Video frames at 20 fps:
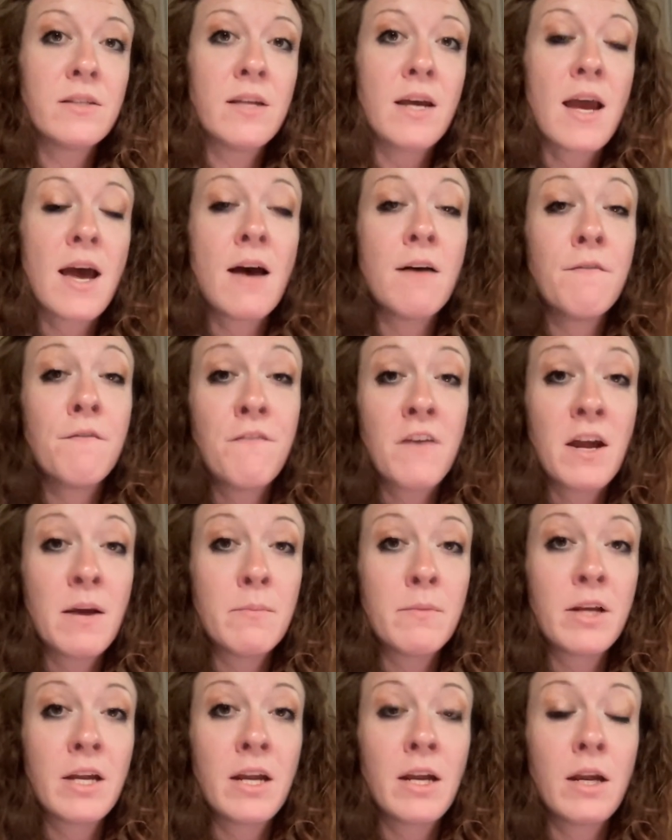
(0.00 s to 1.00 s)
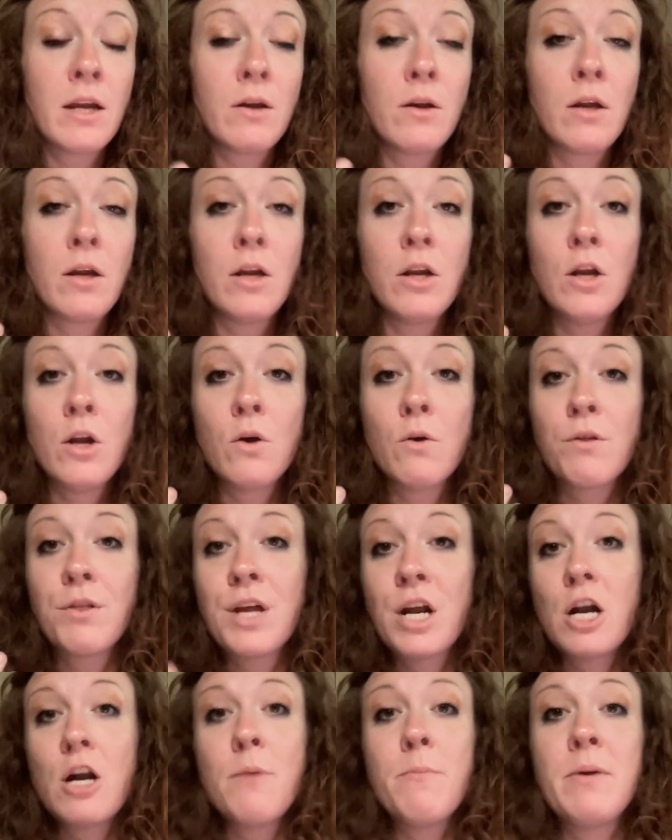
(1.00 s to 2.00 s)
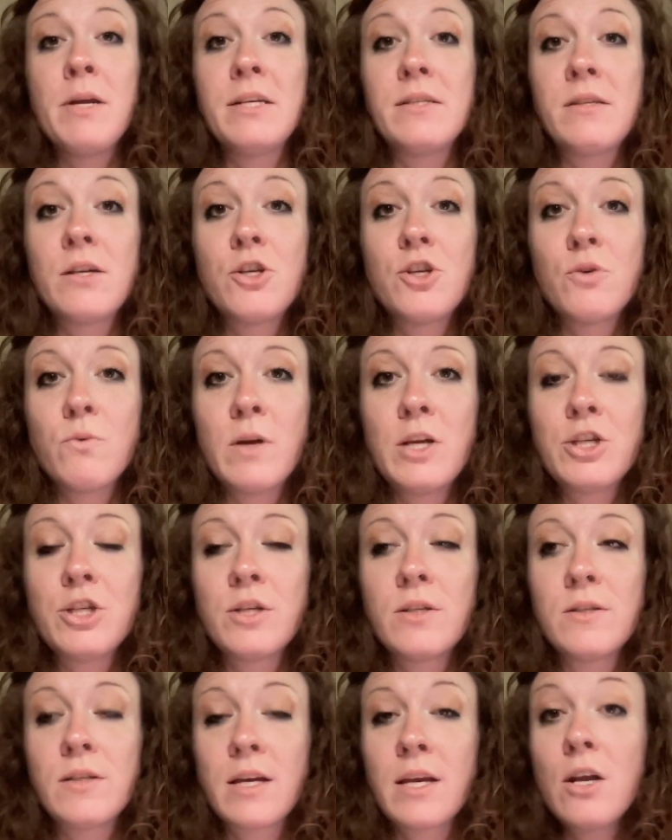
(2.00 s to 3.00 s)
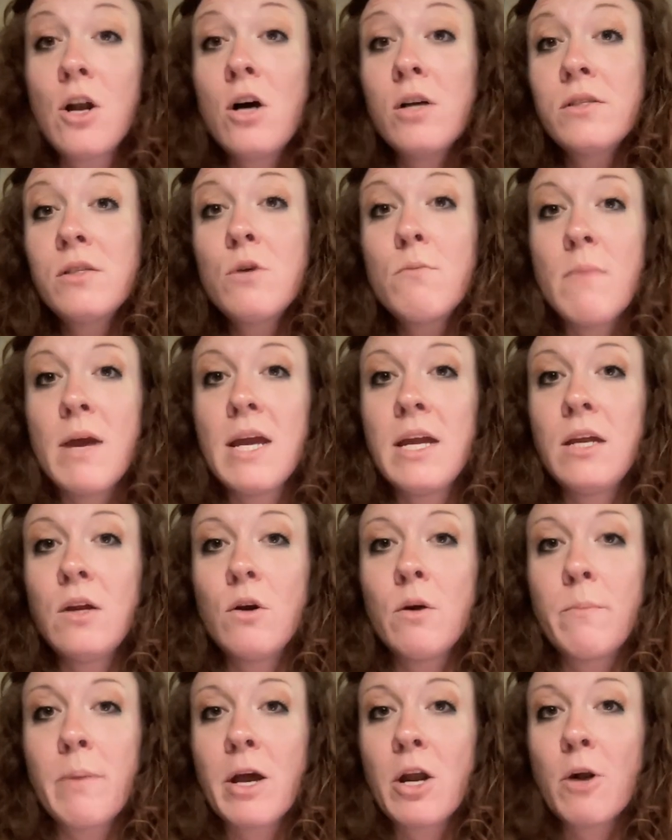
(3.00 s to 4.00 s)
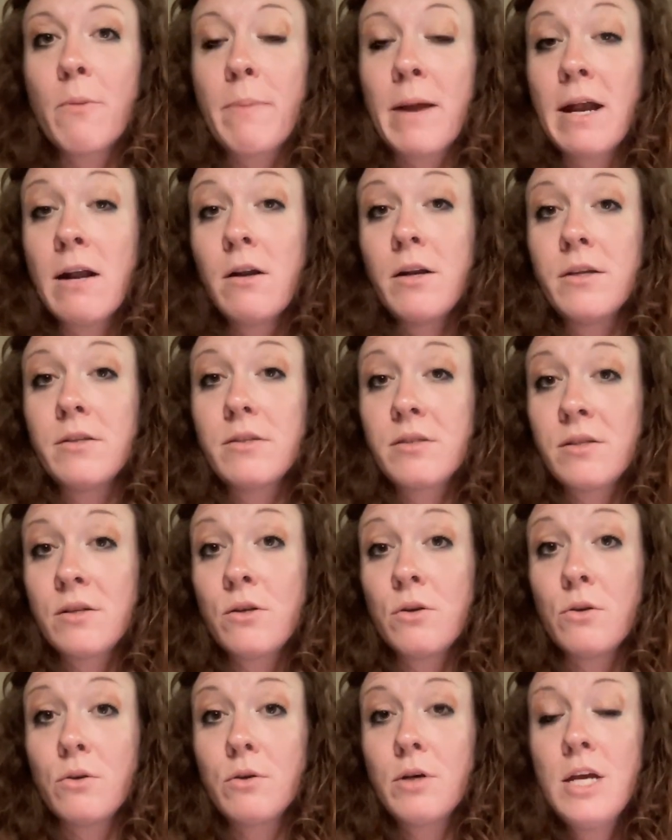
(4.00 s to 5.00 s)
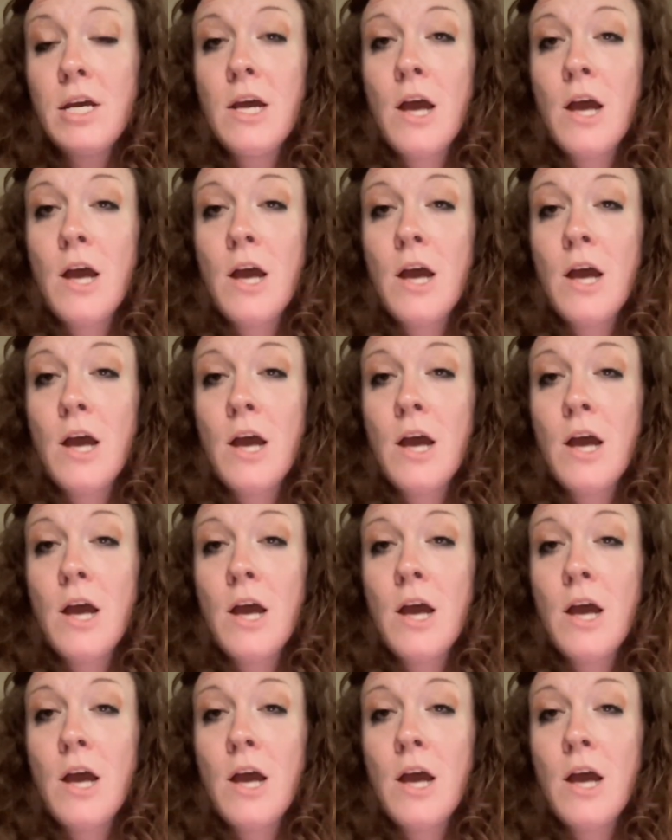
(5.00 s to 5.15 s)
They have family, therapy situations that can also make you a better parent too.